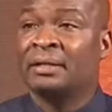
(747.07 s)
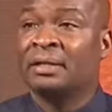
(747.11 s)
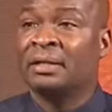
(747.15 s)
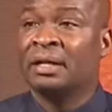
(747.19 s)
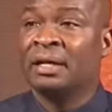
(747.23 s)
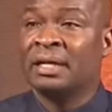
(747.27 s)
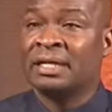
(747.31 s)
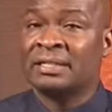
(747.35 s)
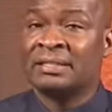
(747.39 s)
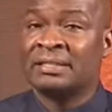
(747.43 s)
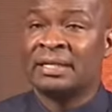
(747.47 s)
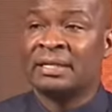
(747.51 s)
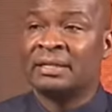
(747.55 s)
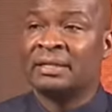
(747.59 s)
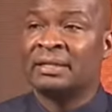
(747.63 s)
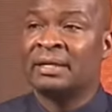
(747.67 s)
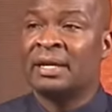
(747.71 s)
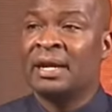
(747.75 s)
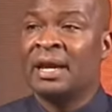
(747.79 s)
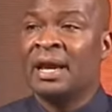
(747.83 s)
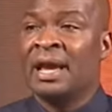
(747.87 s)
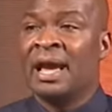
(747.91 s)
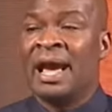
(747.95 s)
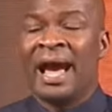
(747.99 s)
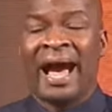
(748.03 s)
Listen.
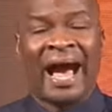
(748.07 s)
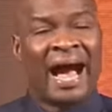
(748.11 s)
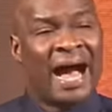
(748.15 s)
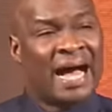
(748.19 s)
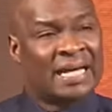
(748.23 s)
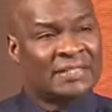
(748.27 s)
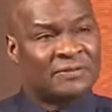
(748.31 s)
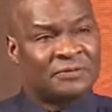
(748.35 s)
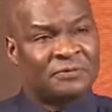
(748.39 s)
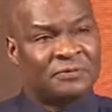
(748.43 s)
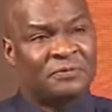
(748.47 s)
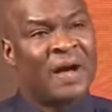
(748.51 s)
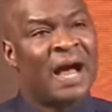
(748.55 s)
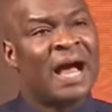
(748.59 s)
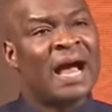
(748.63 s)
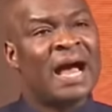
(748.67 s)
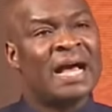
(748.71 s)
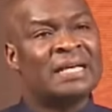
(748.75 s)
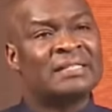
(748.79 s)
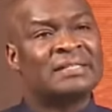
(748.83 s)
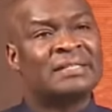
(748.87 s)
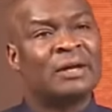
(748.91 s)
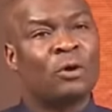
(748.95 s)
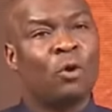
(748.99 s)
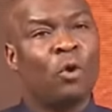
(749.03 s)
As far
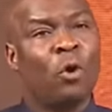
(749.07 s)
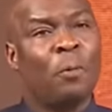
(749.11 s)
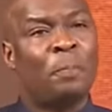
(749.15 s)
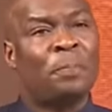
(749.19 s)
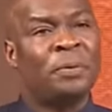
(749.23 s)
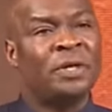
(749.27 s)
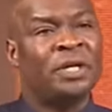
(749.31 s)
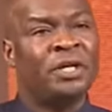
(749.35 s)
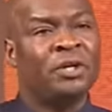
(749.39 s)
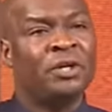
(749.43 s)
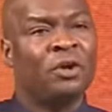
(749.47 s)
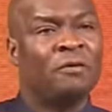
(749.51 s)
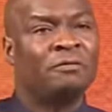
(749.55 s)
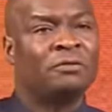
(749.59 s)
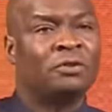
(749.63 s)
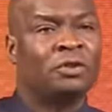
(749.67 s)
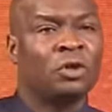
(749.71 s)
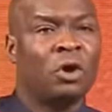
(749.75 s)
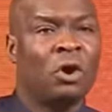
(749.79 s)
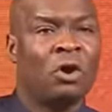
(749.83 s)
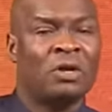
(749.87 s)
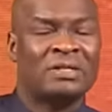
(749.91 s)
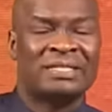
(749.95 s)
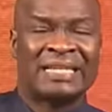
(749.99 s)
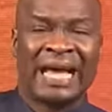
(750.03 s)
as the opening of
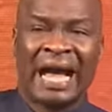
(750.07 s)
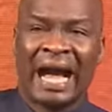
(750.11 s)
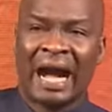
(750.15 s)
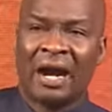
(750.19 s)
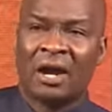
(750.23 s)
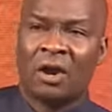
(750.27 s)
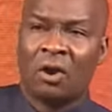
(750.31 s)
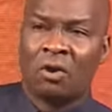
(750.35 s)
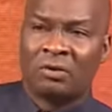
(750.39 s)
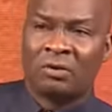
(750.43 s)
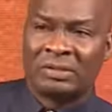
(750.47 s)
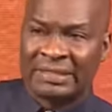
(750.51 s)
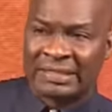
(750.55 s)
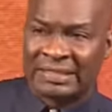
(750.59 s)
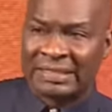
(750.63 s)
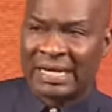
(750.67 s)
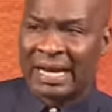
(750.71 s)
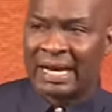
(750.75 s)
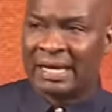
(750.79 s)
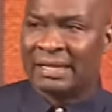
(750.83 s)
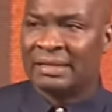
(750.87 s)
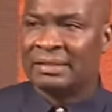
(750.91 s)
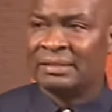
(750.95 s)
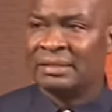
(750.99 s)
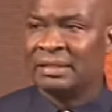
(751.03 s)
doors are
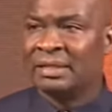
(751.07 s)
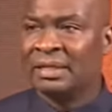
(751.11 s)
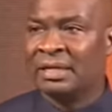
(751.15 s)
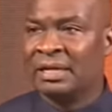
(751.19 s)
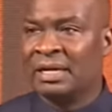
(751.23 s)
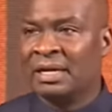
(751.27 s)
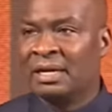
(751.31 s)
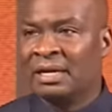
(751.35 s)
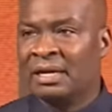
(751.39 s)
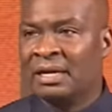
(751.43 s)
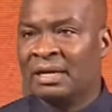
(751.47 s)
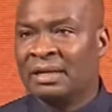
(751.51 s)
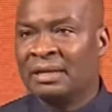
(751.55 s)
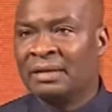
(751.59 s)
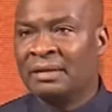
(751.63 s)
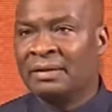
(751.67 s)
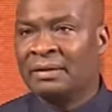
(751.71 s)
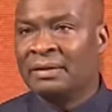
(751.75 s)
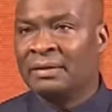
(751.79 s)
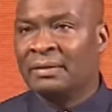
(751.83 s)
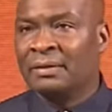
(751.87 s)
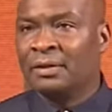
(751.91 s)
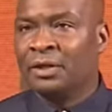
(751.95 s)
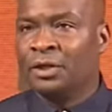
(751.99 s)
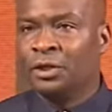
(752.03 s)
concerned,
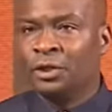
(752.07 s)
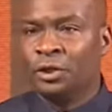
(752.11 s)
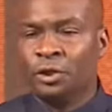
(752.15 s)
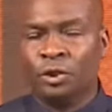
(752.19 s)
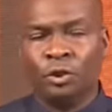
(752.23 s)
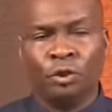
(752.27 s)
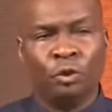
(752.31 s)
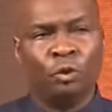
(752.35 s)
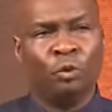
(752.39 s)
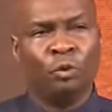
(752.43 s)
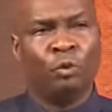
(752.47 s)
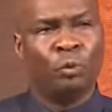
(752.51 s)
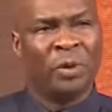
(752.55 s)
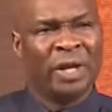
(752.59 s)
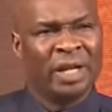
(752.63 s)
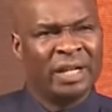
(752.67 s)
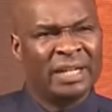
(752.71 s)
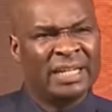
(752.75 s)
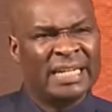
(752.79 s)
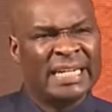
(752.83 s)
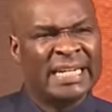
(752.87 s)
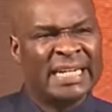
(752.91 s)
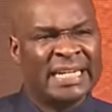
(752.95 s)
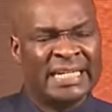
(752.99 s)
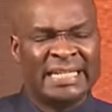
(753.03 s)
you will
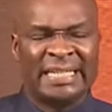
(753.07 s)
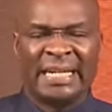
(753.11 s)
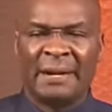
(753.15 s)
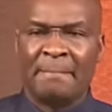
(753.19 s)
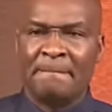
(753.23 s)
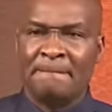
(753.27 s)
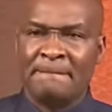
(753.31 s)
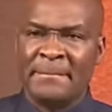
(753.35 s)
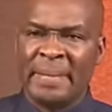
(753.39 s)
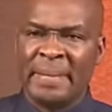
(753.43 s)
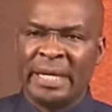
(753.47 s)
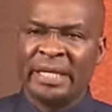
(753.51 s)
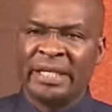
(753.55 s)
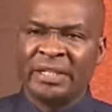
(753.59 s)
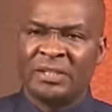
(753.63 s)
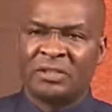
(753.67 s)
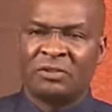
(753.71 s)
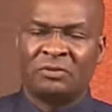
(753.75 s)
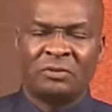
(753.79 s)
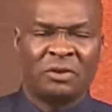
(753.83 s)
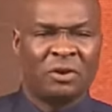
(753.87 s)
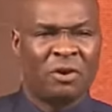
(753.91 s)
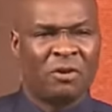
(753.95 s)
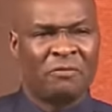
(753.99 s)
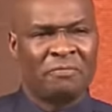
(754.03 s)
need the
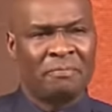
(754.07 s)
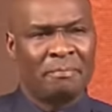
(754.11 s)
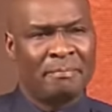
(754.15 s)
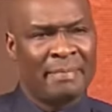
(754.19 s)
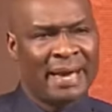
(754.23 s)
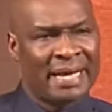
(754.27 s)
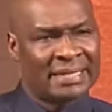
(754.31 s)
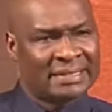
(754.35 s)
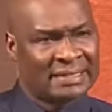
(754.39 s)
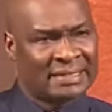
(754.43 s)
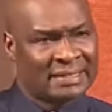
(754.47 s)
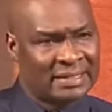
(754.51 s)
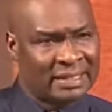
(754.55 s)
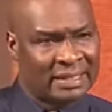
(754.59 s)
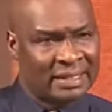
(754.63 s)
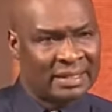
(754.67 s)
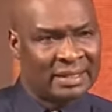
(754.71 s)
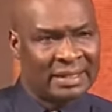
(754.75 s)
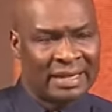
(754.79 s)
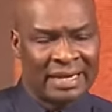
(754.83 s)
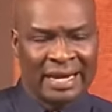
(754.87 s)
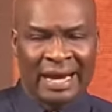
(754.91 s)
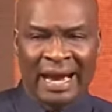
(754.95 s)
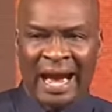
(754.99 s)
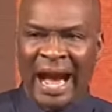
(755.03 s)
ministry of mercy
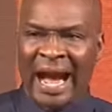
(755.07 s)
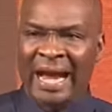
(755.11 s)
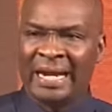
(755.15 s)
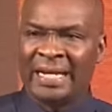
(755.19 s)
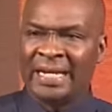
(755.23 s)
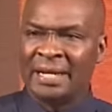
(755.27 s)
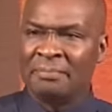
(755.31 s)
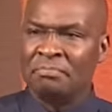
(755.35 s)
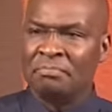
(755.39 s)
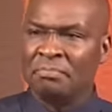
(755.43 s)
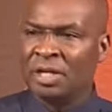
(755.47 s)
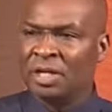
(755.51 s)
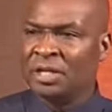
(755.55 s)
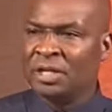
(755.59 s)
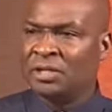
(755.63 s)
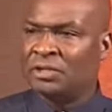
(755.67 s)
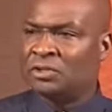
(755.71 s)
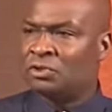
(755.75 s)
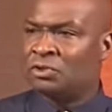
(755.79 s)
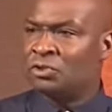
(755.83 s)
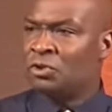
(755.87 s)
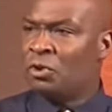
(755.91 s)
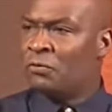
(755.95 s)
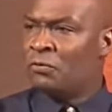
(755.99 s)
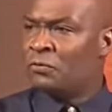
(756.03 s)
and the
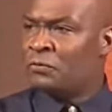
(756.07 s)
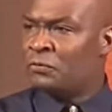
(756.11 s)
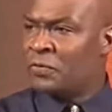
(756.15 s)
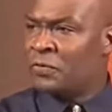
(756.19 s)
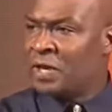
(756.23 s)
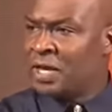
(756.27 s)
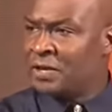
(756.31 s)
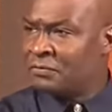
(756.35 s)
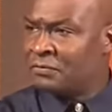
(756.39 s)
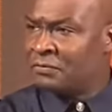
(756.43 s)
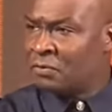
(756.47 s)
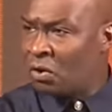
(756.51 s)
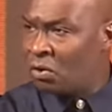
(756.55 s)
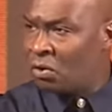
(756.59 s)
ministry of favor.